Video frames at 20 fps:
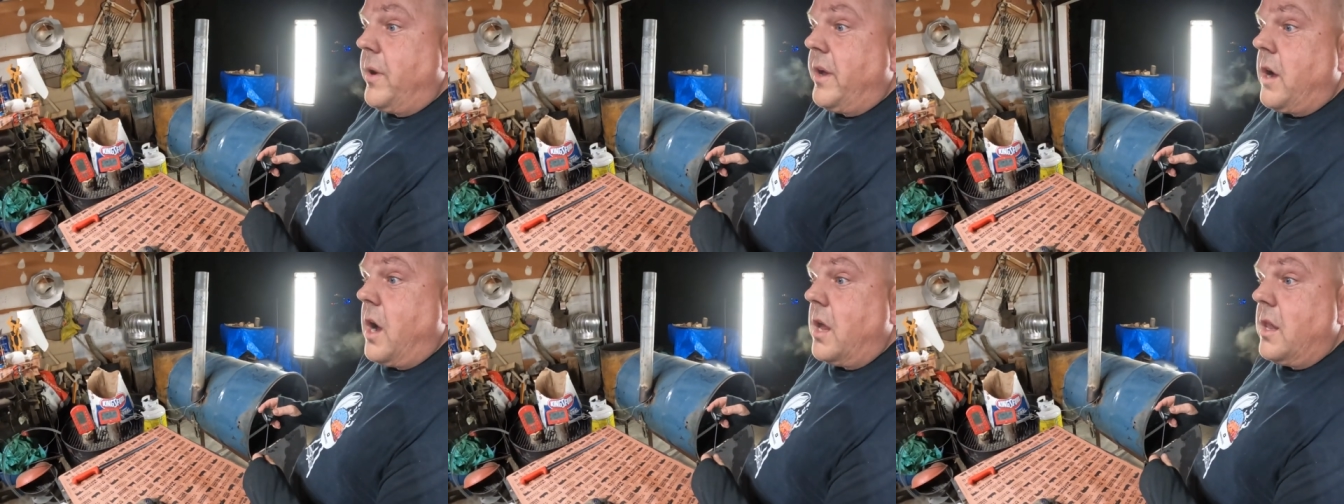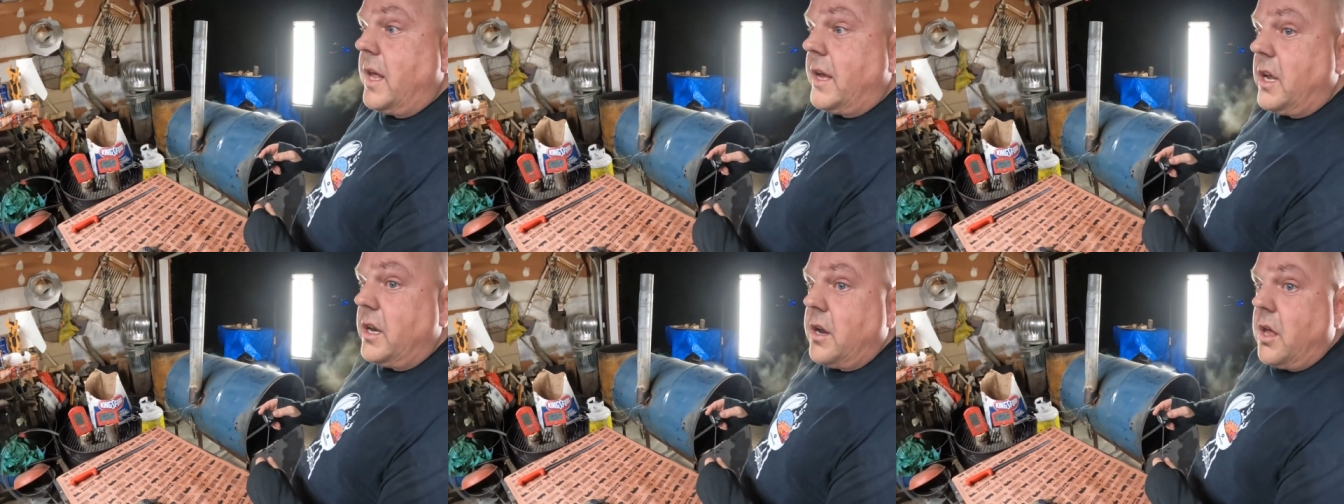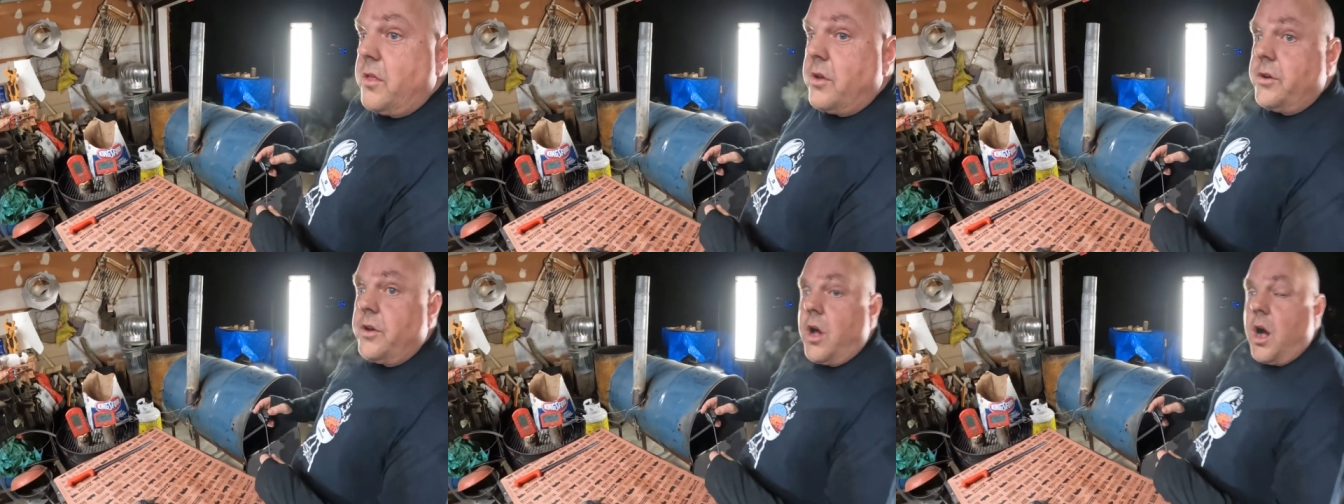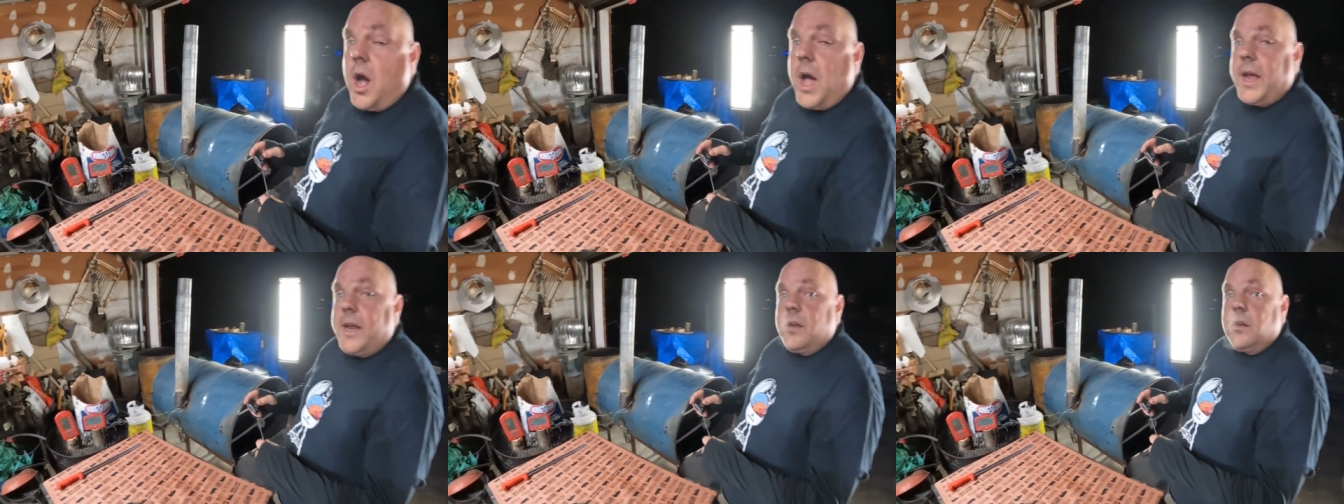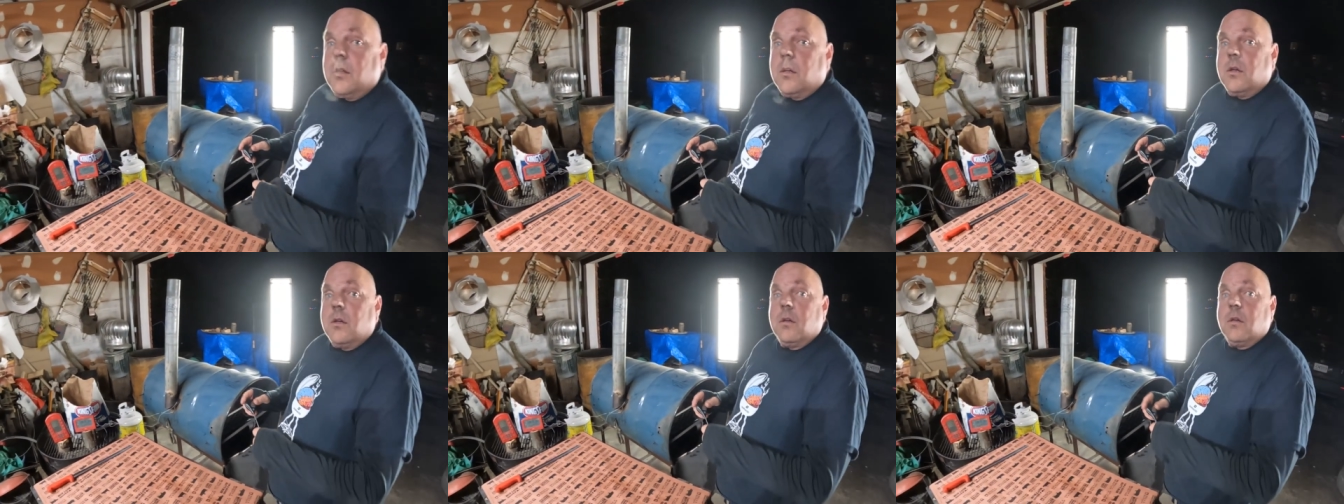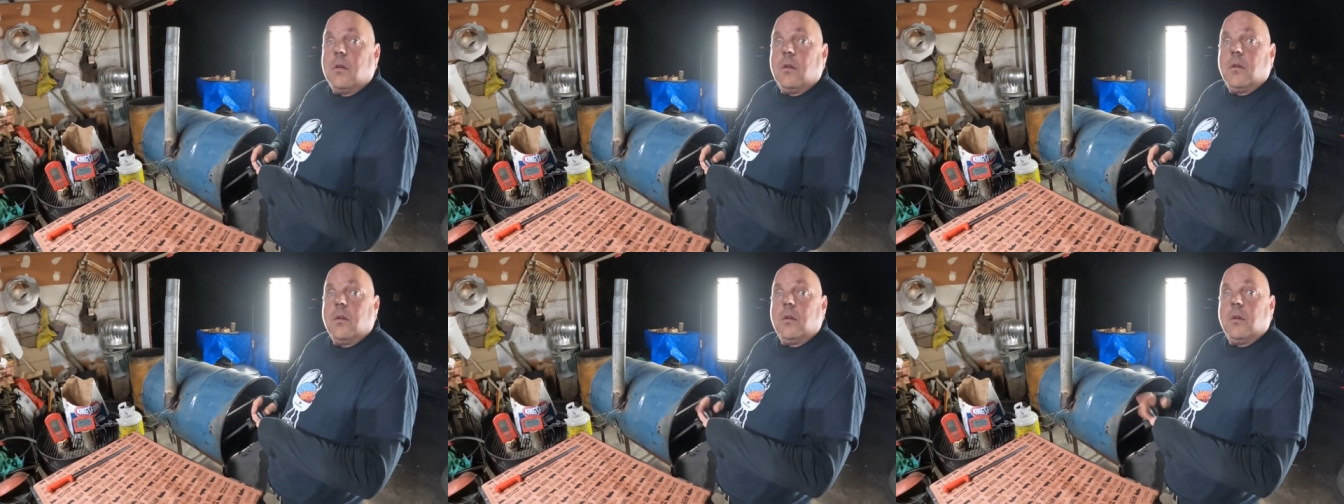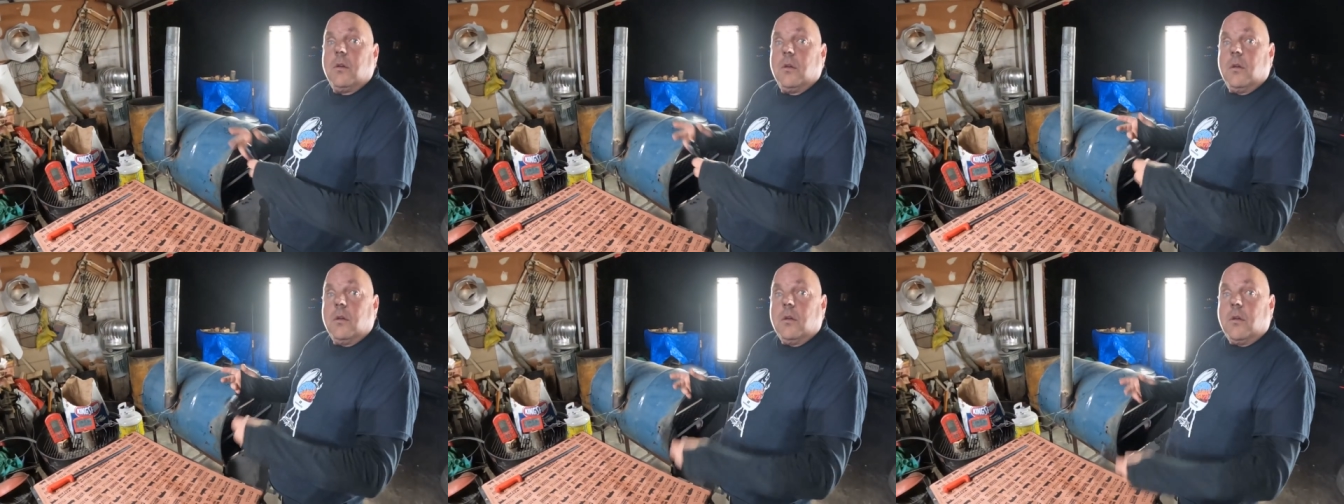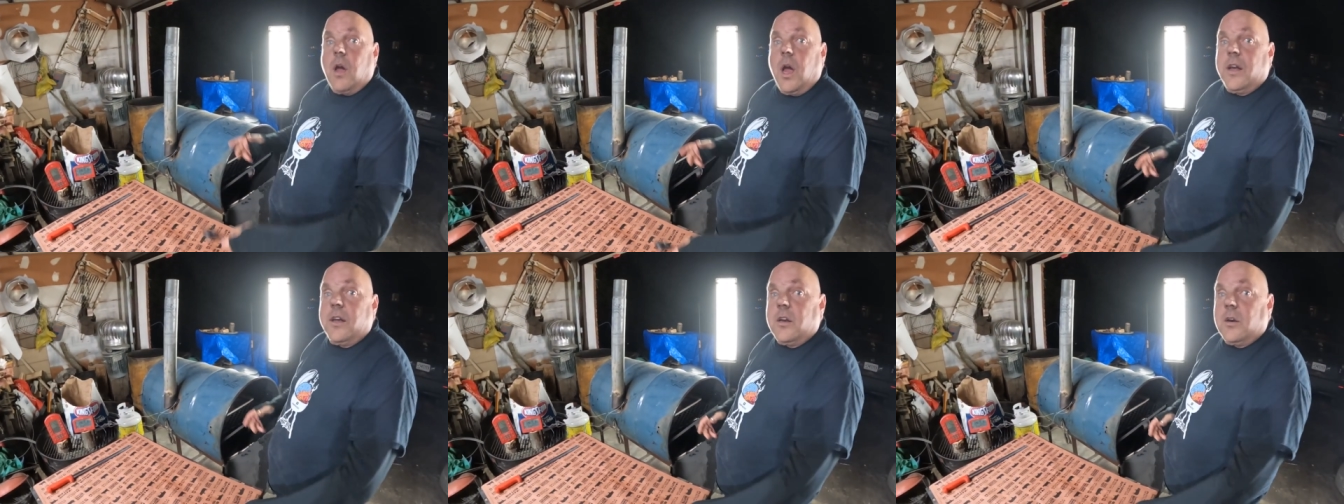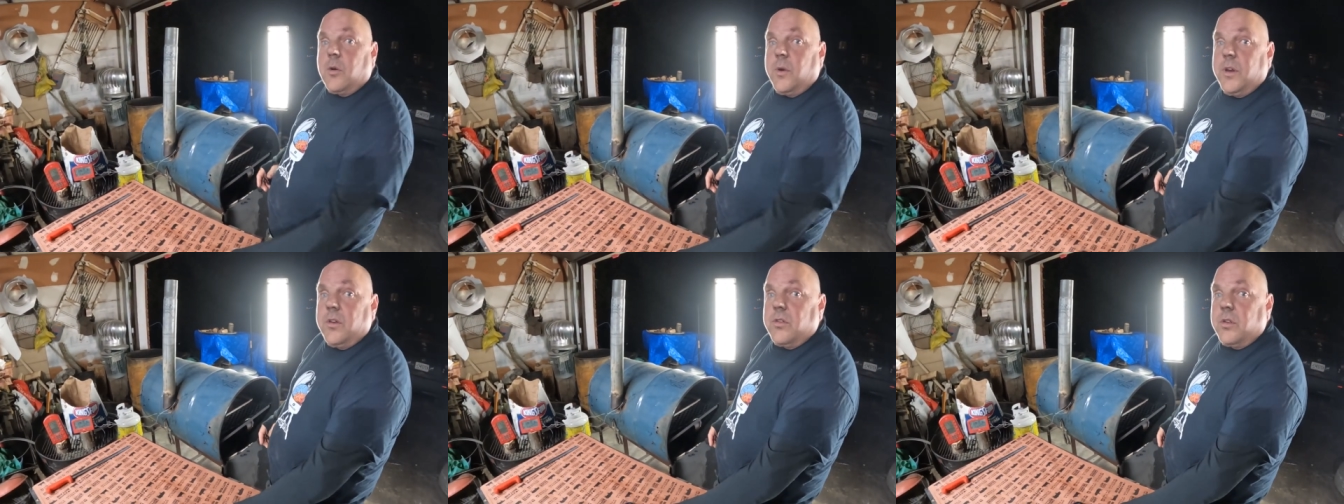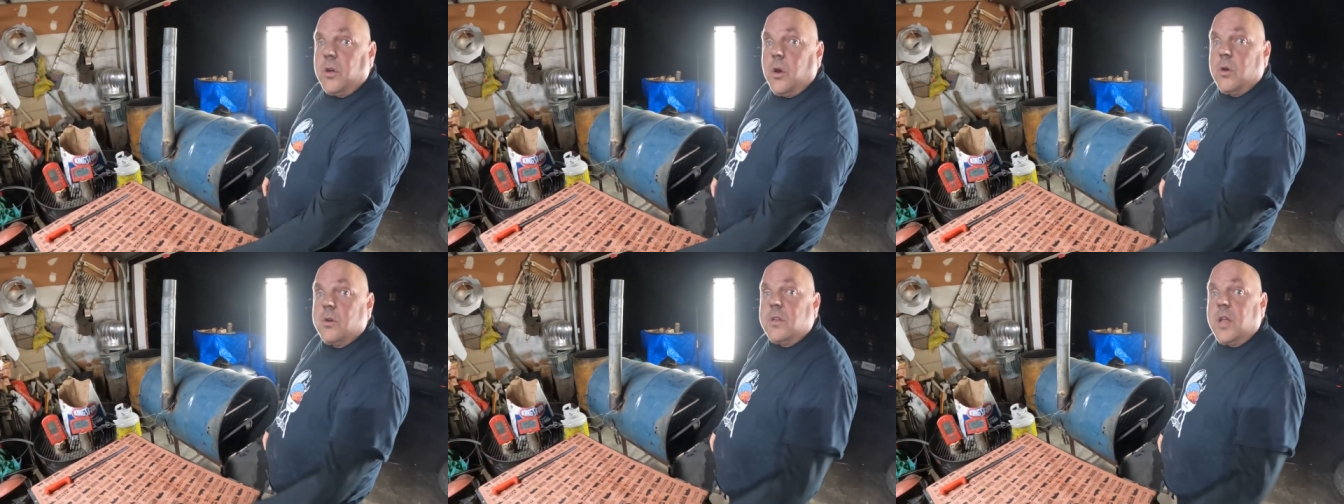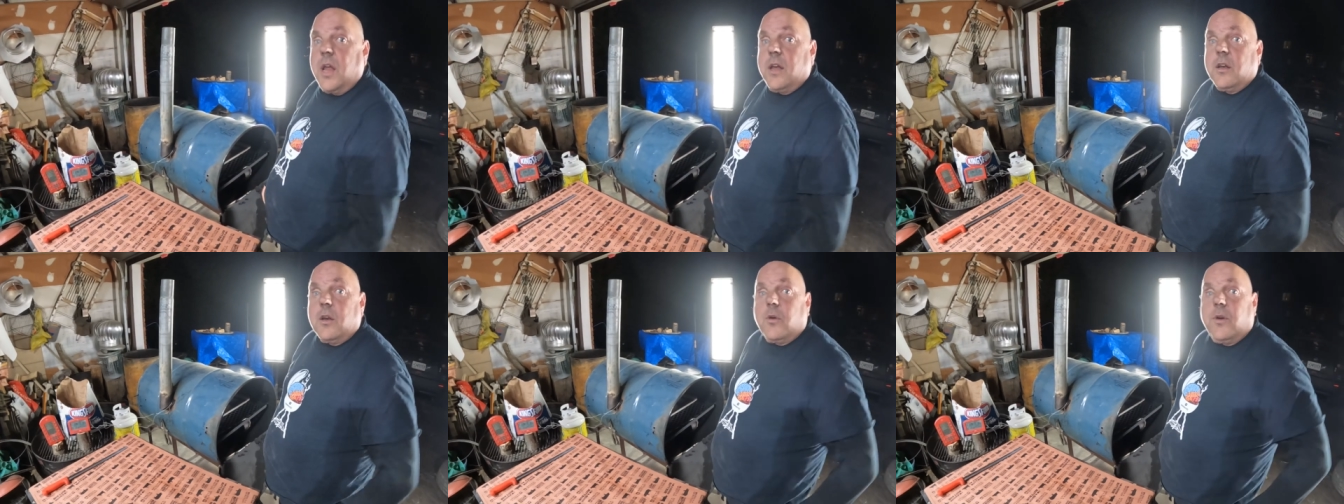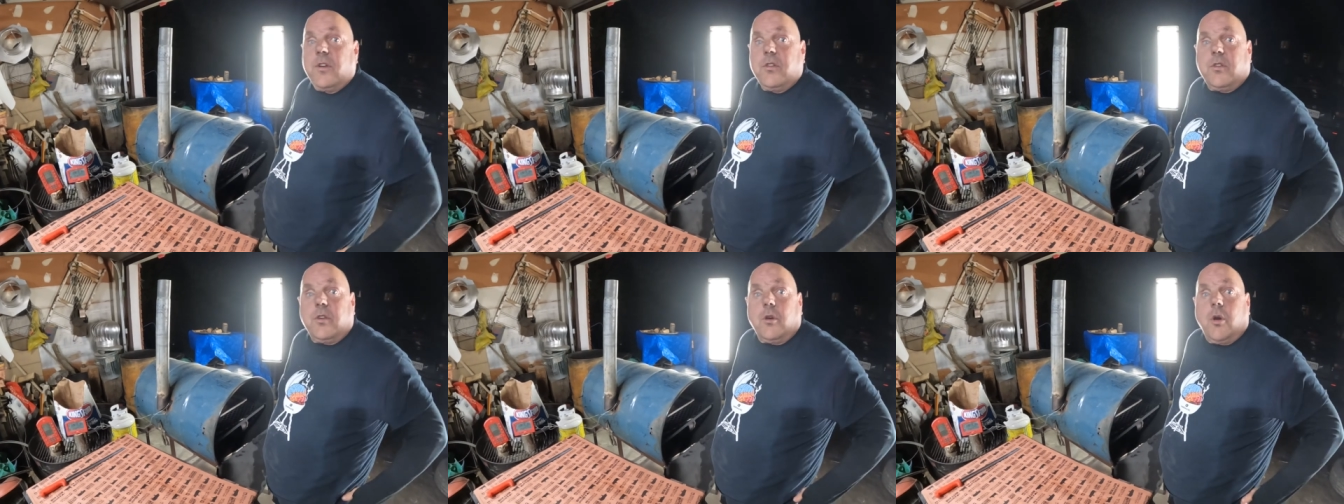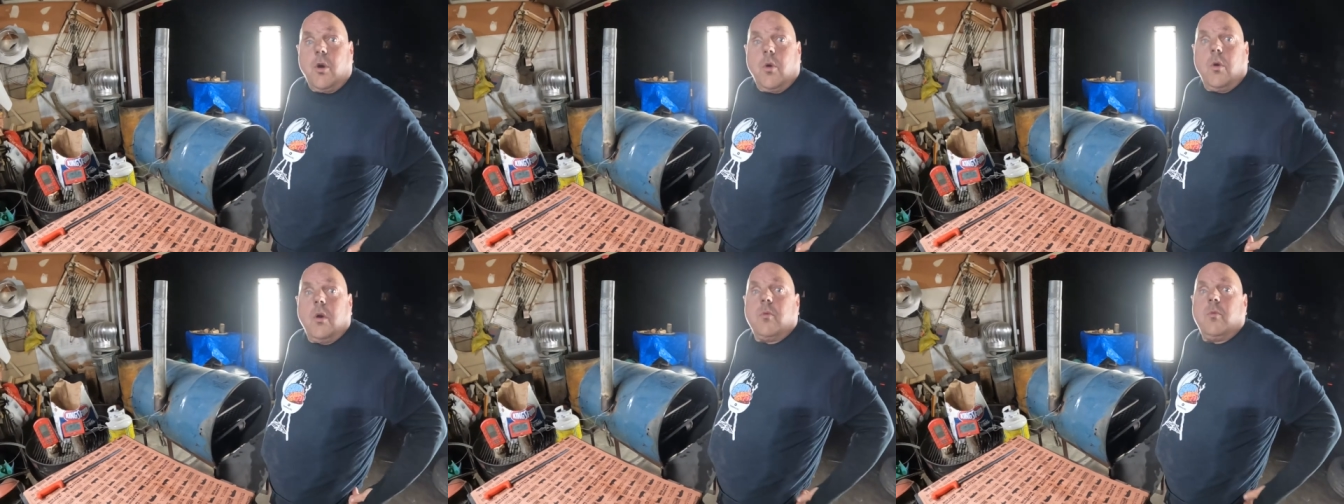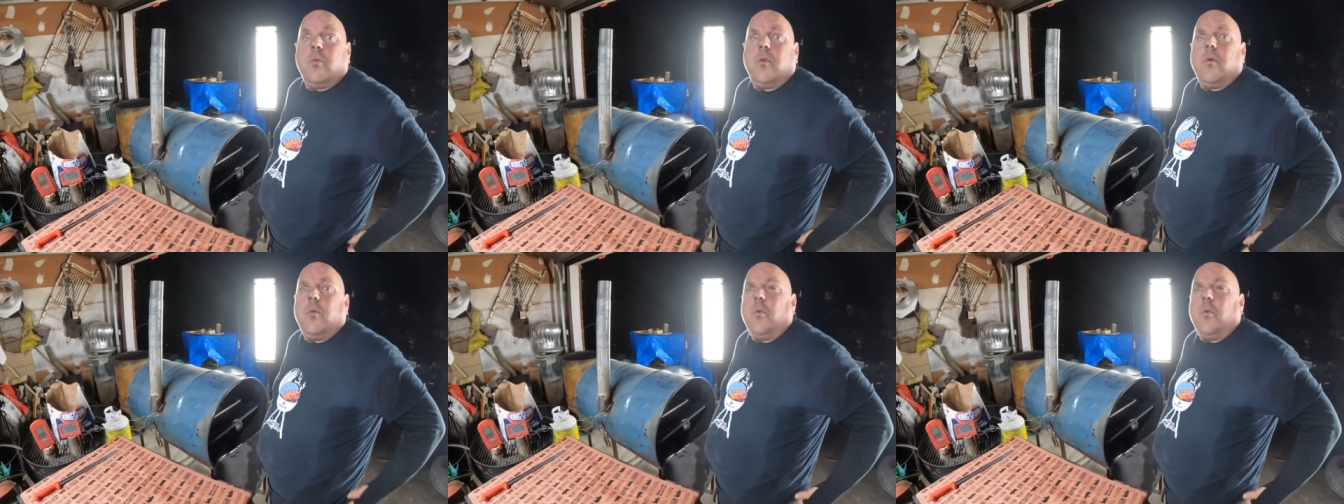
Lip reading: We got like another 9 degrees to go, 10 degrees to go.